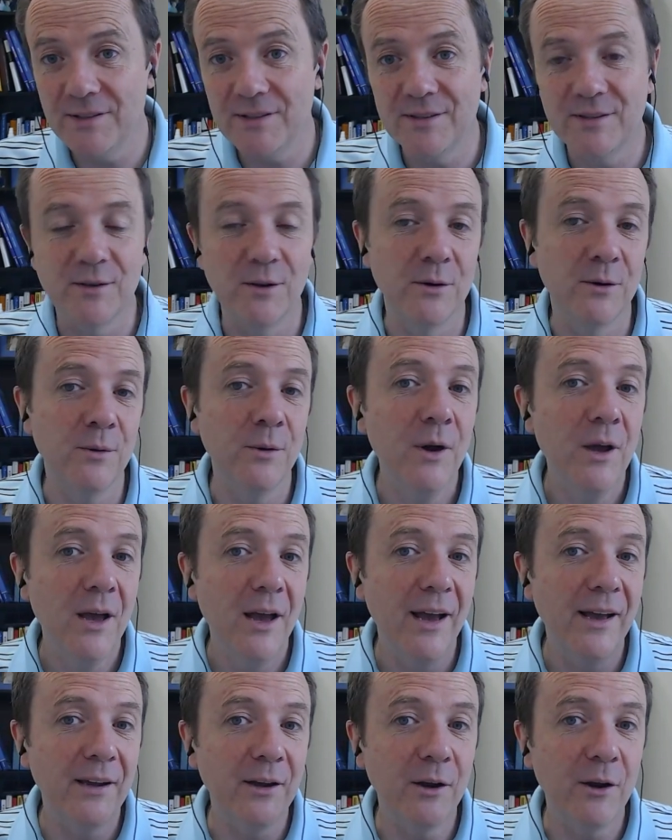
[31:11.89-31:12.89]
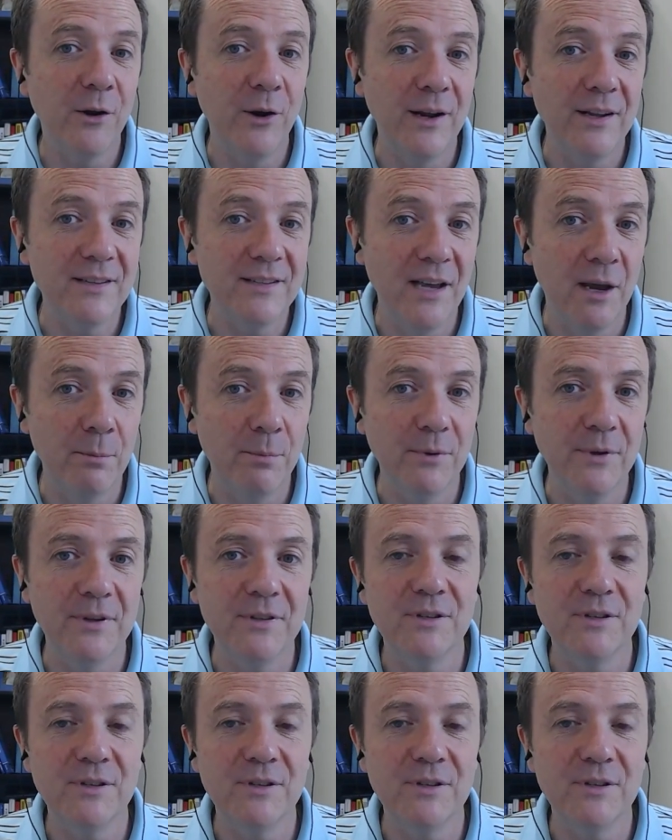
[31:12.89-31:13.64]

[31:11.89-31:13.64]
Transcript: So I could create templates.